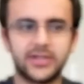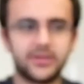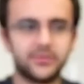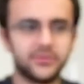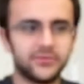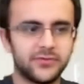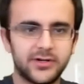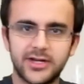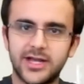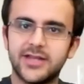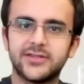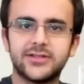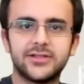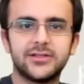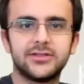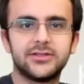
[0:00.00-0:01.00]
I was very
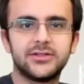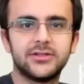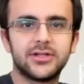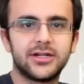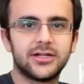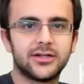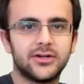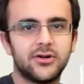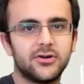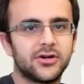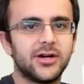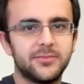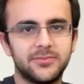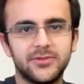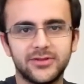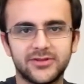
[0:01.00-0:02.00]
hesitant to kind of hook
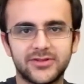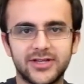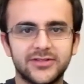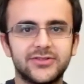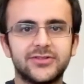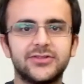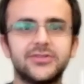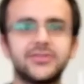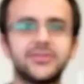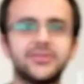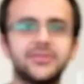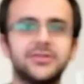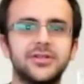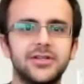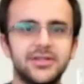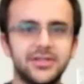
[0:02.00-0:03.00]
up the sensors.
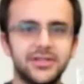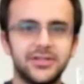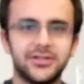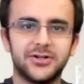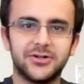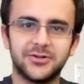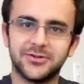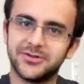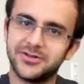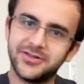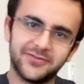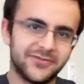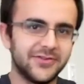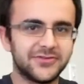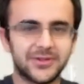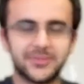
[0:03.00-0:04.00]
And,
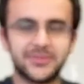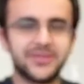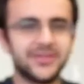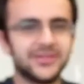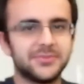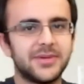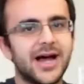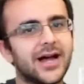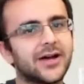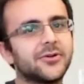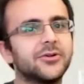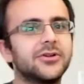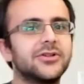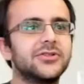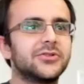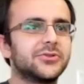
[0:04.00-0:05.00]
if something is
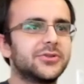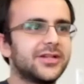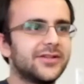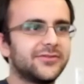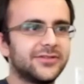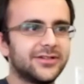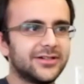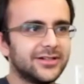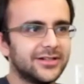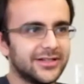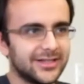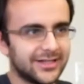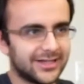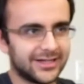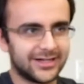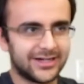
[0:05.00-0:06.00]
backwards or whatever,
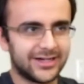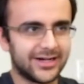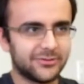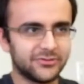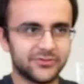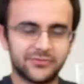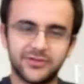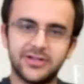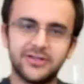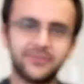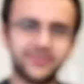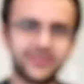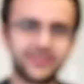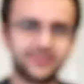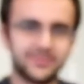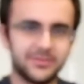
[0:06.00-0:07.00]
I was afraid of
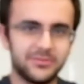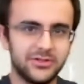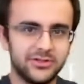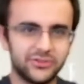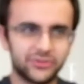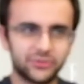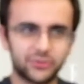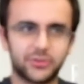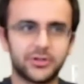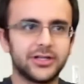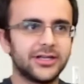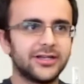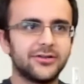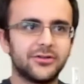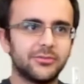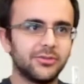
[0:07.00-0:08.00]
maybe just shorting
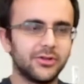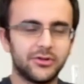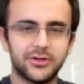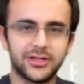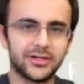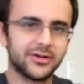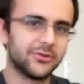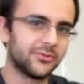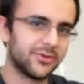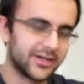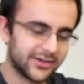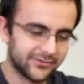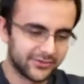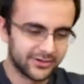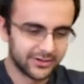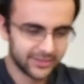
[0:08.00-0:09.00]
it or blowing it or
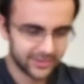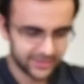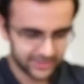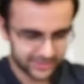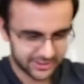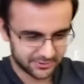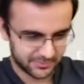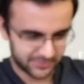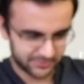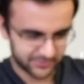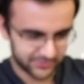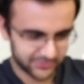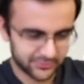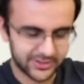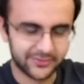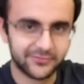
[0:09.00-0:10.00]
whatever. And I
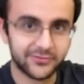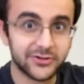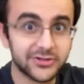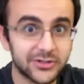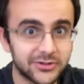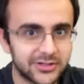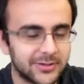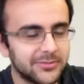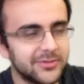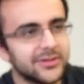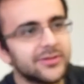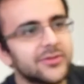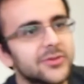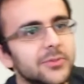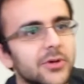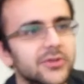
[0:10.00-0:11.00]
remember when I first hooked up the
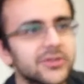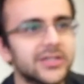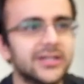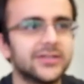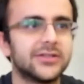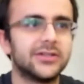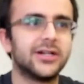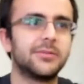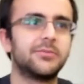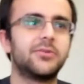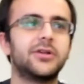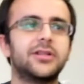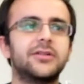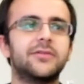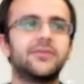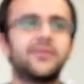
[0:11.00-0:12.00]
smoke sensor, I put
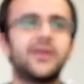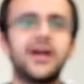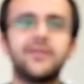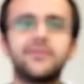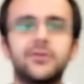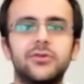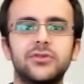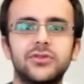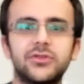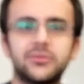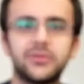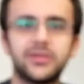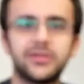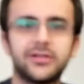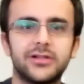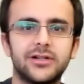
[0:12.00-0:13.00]
in 5 volts
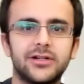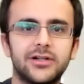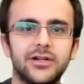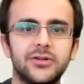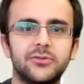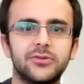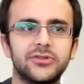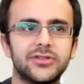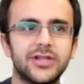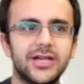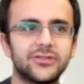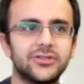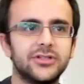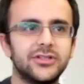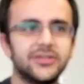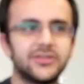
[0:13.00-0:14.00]
where it was
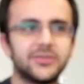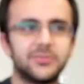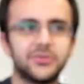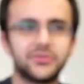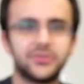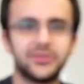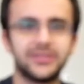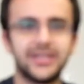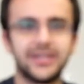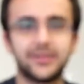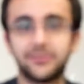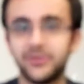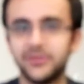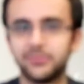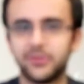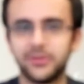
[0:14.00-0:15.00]
actually supposed to only take
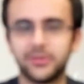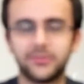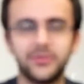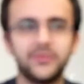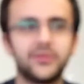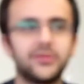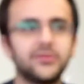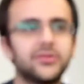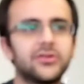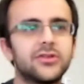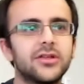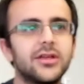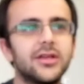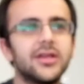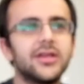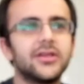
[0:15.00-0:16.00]
3.3 volts.
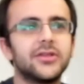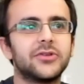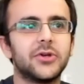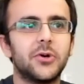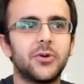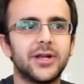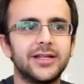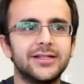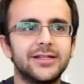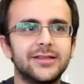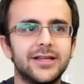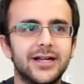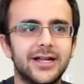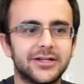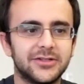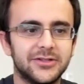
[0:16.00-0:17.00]
So when I did
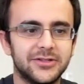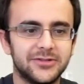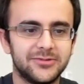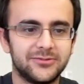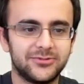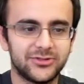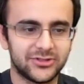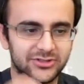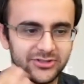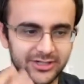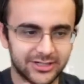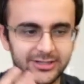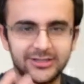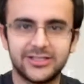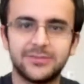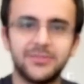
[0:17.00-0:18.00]
that, I can just
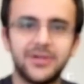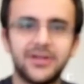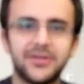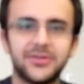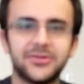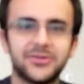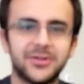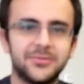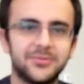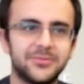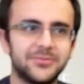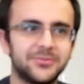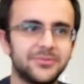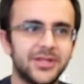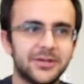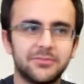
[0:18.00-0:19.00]
suddenly smell some
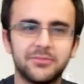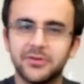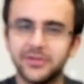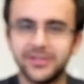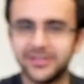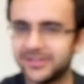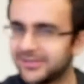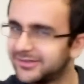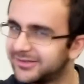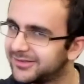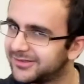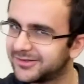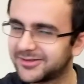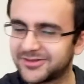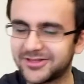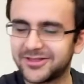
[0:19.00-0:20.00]
burning
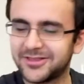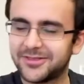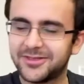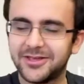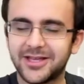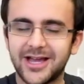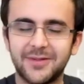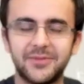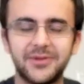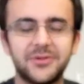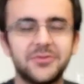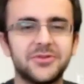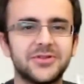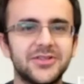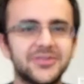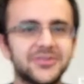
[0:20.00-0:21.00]
thing happening with
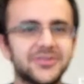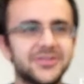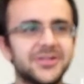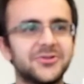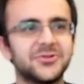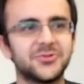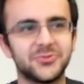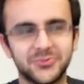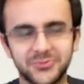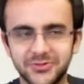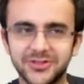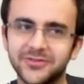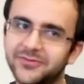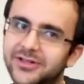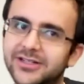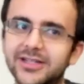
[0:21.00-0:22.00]
the sensor, and I was really
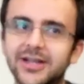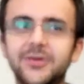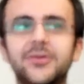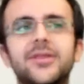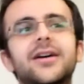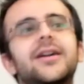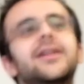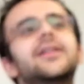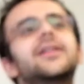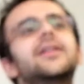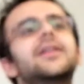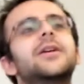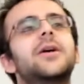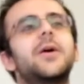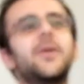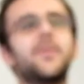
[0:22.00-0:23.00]
freaked out with that.
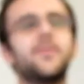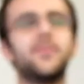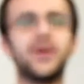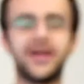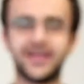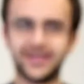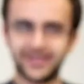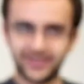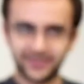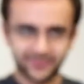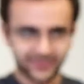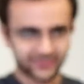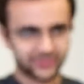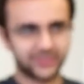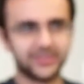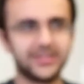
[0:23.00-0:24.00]
But
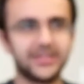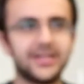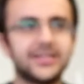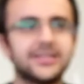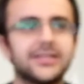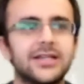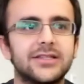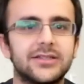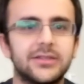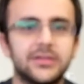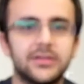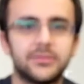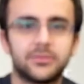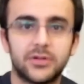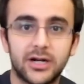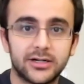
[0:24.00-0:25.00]
eventually, as
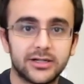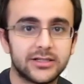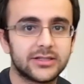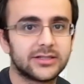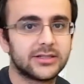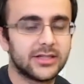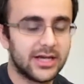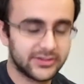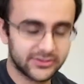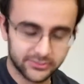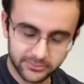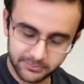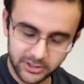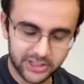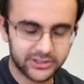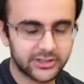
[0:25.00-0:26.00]
the
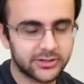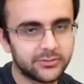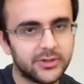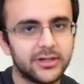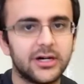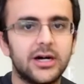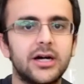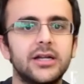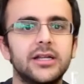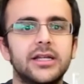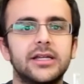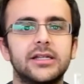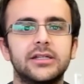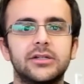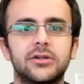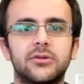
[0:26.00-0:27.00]
project went on
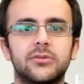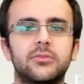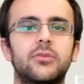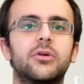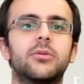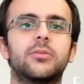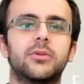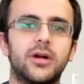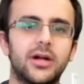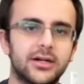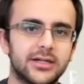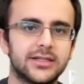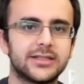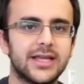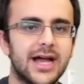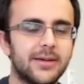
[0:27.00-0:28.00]
and more
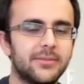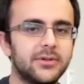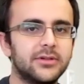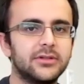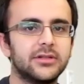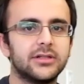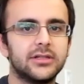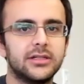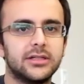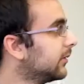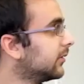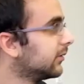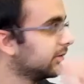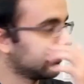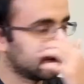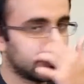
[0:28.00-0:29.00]
progress happened,
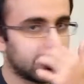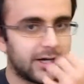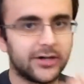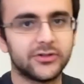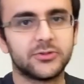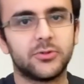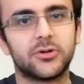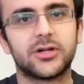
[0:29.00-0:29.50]
I was more